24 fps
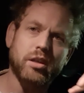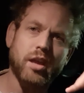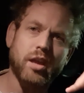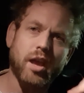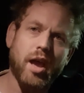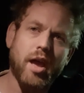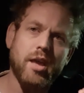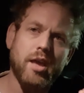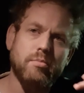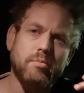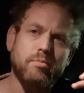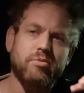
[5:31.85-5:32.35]

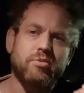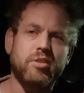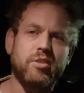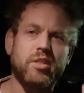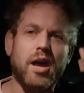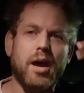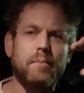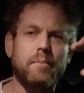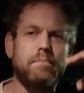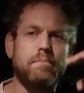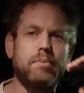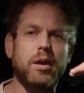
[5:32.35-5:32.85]
came for
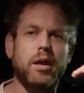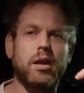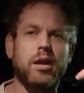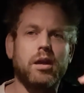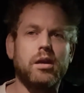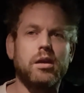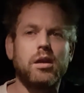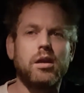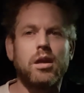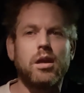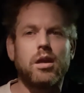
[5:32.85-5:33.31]
that bit,